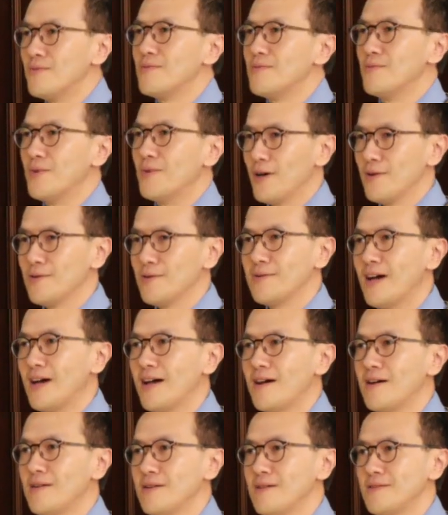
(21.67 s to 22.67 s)
Well,
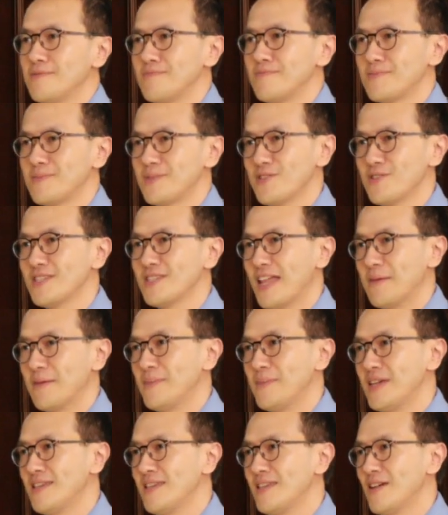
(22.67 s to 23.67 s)
just like
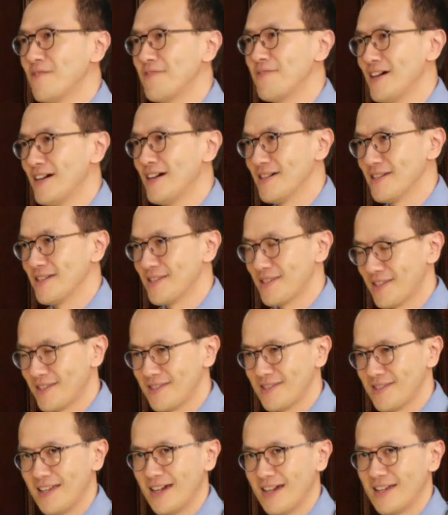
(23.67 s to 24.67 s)
many of us
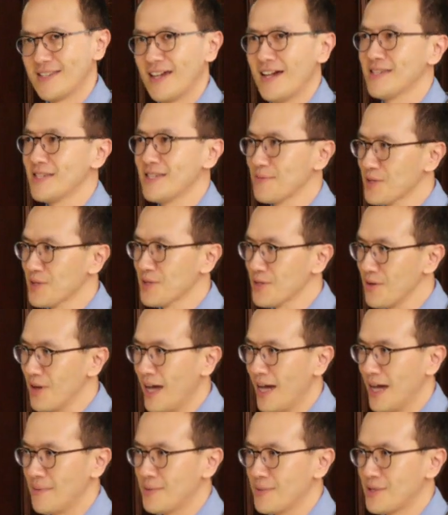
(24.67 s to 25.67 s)
that I
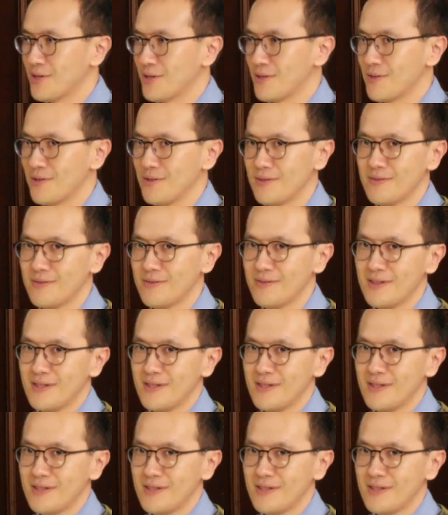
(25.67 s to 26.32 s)
subscribe to